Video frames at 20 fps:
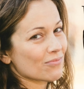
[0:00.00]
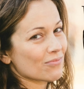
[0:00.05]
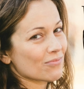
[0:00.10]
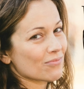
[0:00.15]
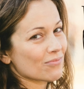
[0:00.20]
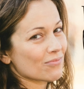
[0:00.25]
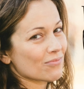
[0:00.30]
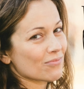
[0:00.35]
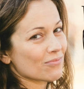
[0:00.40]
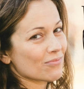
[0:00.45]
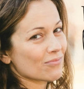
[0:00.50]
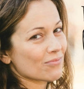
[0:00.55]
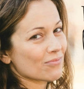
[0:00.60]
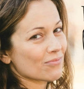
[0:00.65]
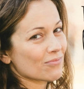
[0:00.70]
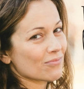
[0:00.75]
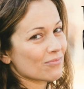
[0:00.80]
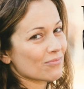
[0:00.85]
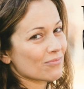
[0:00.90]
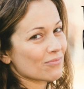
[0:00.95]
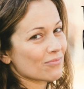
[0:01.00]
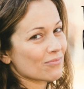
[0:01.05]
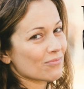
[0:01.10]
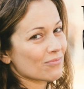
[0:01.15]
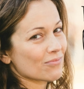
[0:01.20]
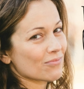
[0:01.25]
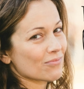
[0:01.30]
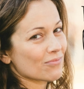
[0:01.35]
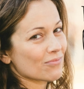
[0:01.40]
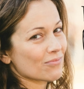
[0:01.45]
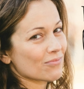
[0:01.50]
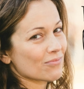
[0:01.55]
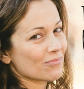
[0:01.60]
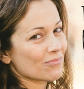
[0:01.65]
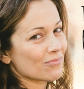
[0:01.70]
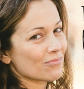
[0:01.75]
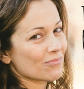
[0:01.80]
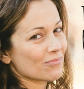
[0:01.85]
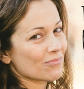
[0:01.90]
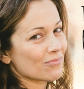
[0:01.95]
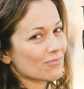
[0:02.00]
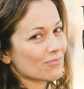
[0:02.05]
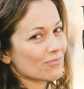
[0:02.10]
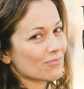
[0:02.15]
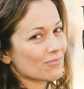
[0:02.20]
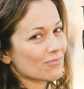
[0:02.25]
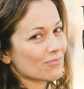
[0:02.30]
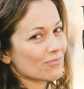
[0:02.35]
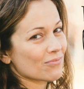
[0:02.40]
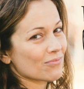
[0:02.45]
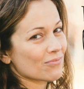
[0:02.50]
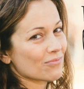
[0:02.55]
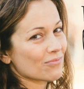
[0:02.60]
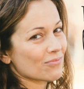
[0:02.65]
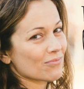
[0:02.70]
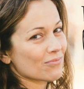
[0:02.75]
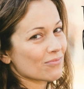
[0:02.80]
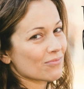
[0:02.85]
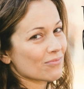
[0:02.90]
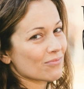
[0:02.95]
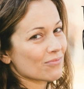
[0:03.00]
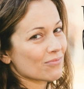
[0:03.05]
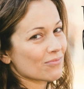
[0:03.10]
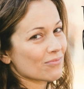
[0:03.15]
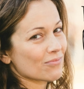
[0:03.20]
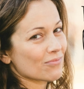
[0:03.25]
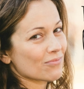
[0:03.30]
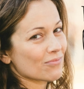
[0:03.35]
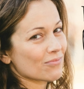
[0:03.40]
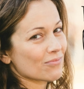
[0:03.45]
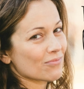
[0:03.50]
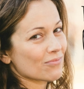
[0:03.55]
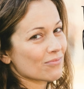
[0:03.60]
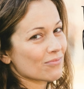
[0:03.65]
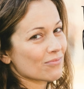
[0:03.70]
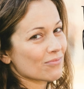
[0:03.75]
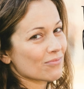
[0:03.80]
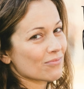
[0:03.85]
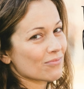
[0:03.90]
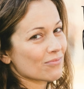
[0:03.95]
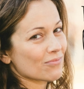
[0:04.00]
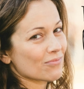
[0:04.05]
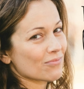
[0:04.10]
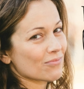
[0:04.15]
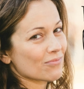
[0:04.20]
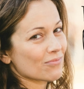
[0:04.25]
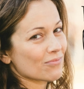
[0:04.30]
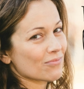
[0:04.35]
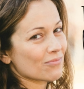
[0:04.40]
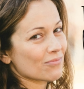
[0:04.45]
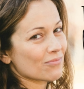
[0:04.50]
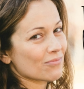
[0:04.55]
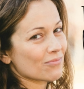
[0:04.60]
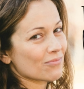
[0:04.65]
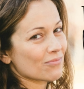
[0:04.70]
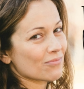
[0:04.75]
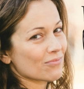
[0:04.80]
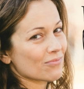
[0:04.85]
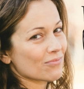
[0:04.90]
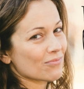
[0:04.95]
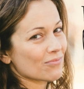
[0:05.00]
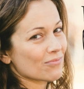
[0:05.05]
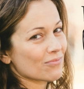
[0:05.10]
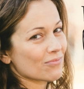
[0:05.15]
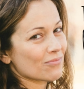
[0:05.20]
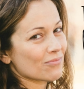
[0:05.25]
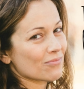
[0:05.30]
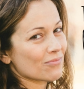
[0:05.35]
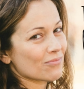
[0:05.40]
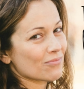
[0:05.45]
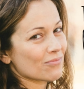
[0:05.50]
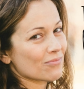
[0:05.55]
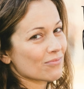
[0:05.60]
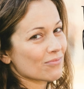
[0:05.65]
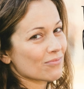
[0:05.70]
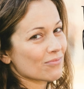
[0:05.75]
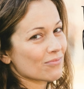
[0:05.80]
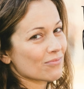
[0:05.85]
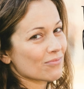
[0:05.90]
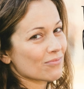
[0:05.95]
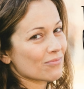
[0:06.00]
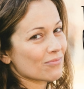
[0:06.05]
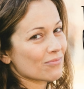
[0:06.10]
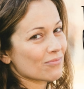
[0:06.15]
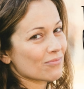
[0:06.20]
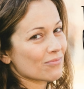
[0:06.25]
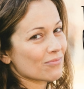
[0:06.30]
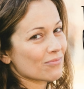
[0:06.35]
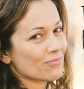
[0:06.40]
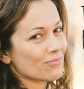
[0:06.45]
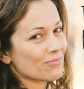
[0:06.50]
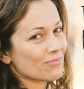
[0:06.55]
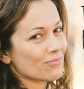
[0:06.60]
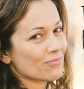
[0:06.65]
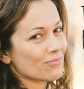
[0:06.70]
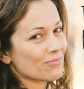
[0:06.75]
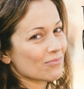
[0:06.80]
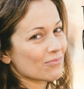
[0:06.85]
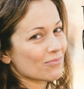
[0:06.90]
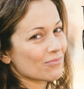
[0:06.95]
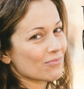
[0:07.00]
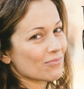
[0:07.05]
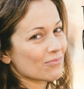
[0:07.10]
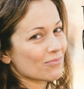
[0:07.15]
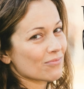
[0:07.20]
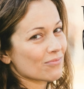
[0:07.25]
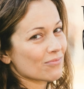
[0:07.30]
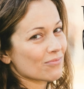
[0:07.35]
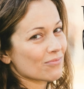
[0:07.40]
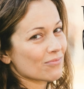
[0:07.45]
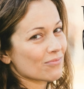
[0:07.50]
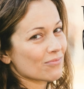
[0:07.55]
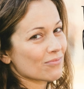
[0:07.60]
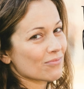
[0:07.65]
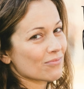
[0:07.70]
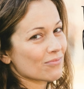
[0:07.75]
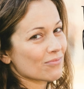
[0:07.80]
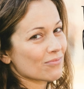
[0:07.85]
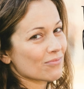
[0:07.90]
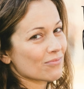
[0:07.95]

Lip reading: The face doesn't move, so there is nothing to read.